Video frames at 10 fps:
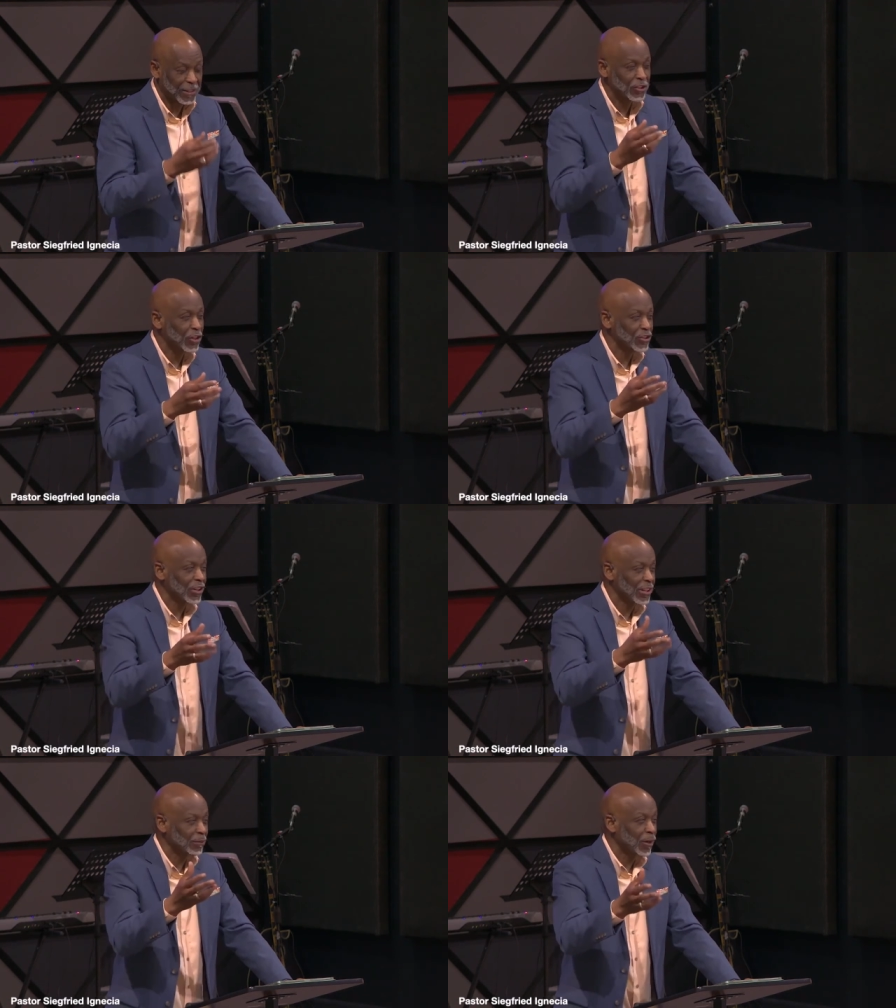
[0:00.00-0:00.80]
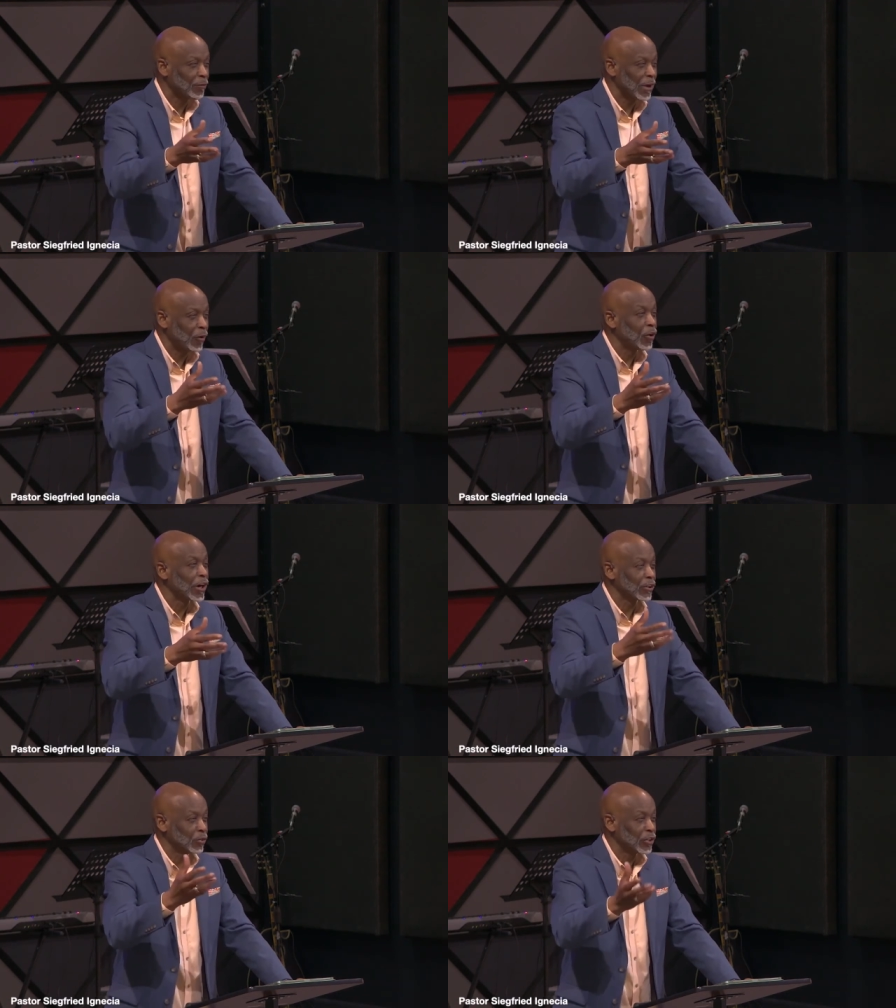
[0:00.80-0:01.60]
this is just a little bit of my
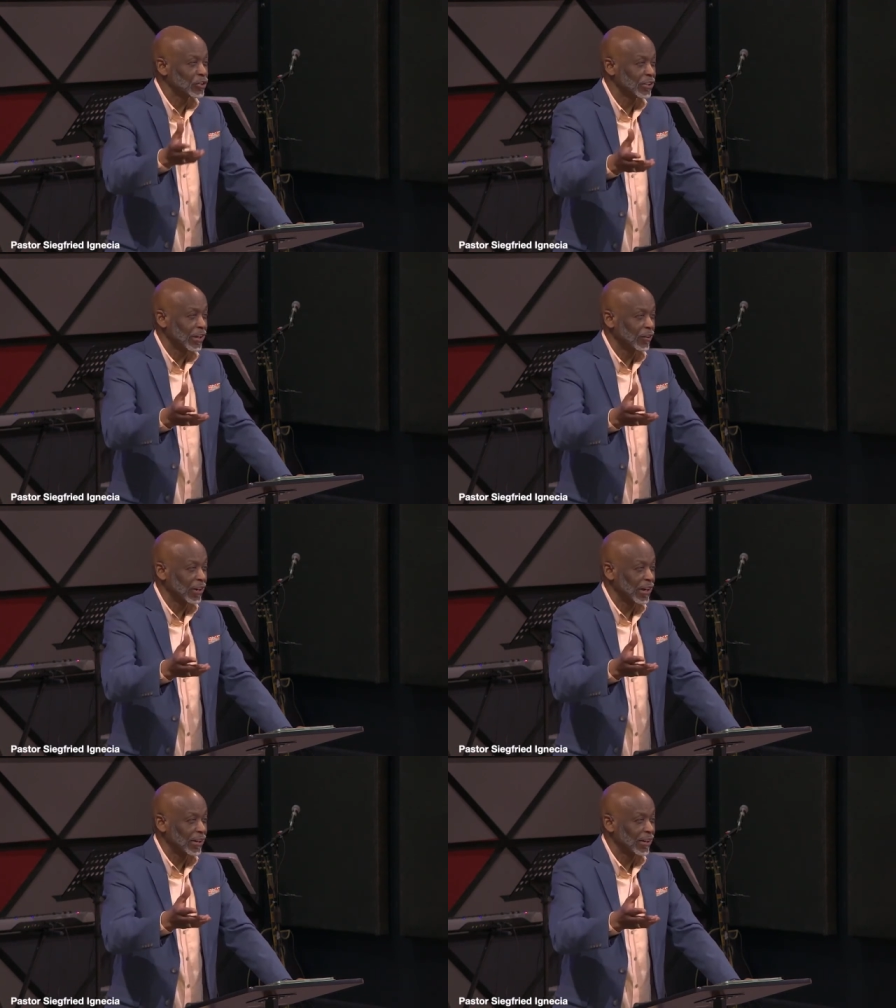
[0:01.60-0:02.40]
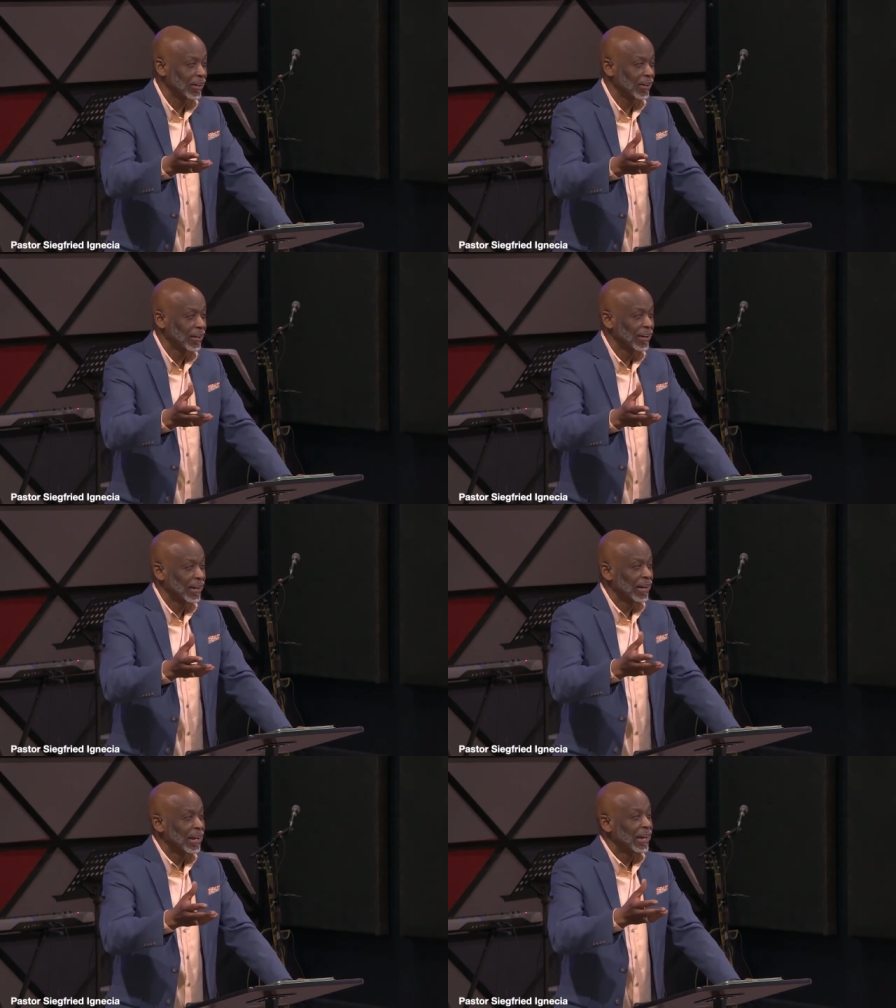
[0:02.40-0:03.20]
own cartoonish thing, okay?
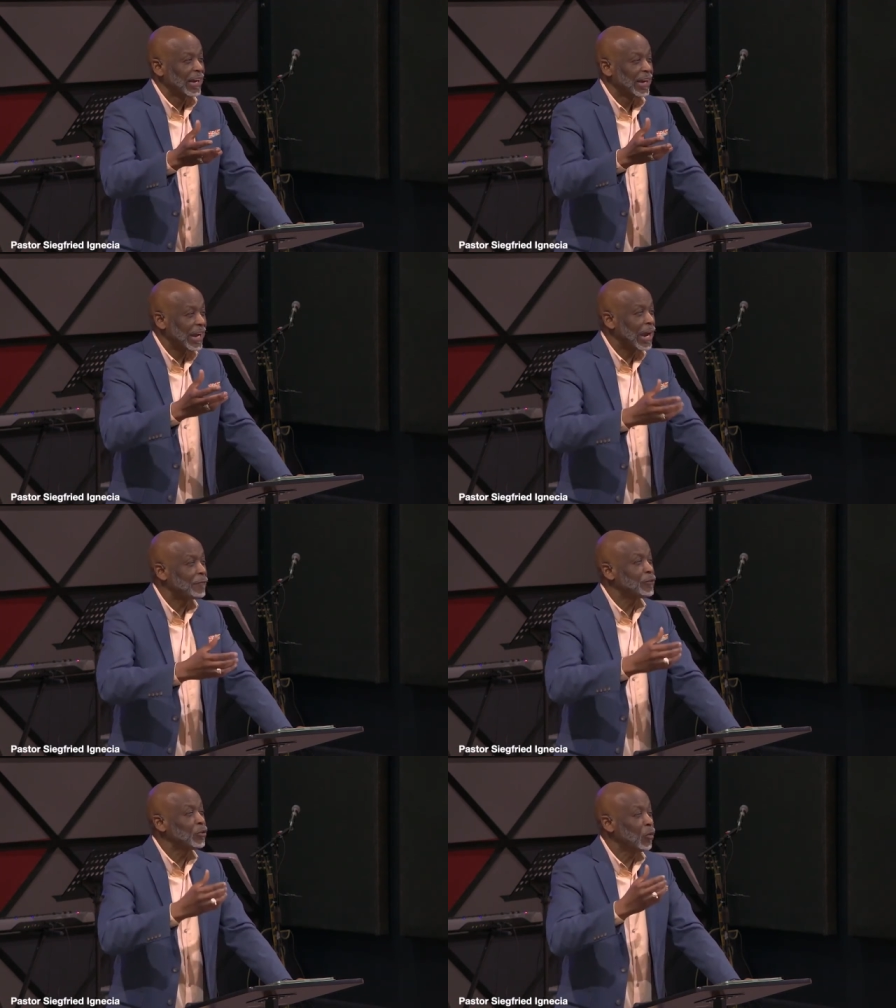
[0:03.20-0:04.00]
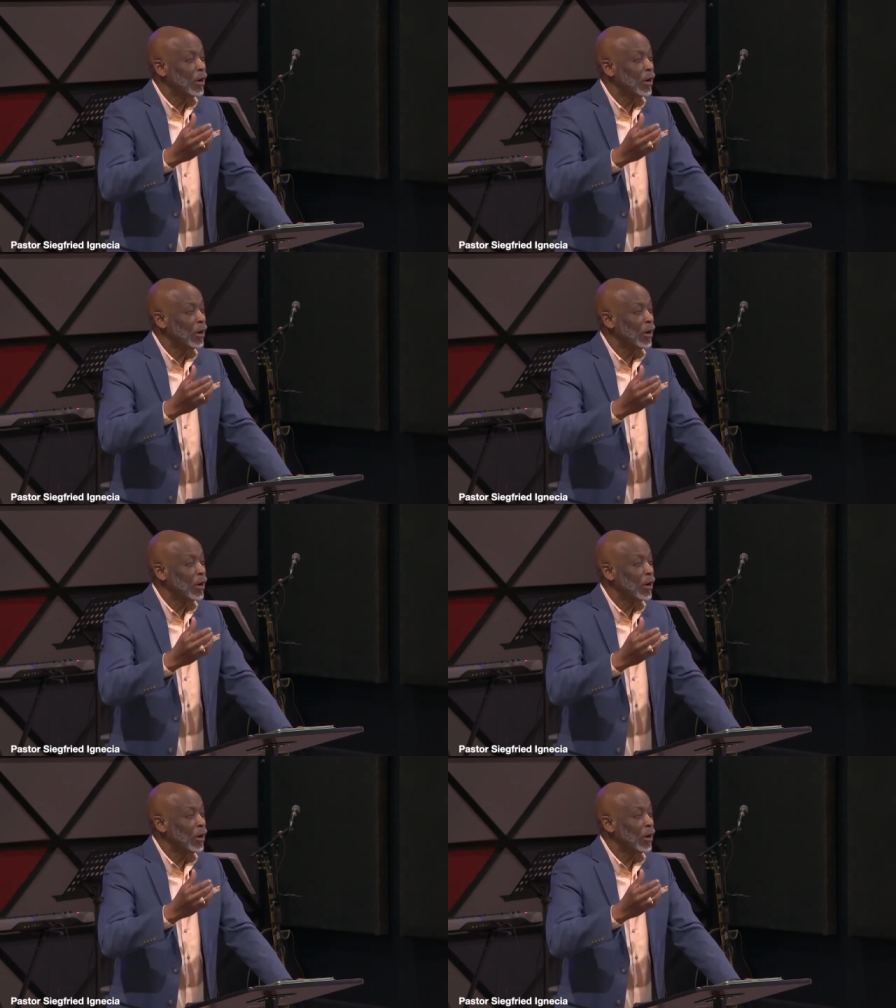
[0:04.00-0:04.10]
If you